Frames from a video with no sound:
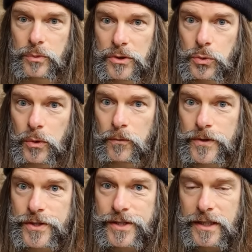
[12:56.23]
which will
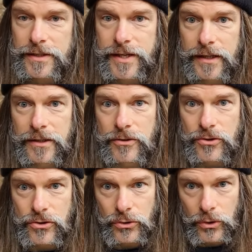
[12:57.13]
facilitate
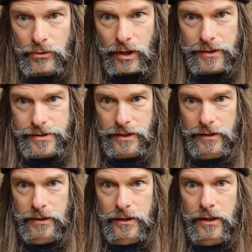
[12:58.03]
new arising.
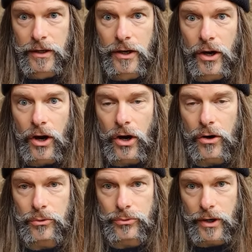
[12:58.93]

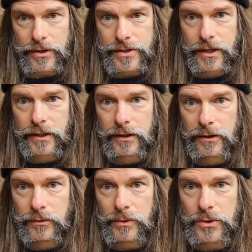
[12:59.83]
Arising
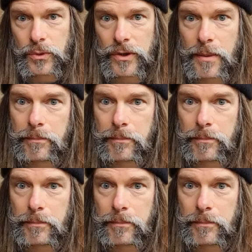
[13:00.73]
which will then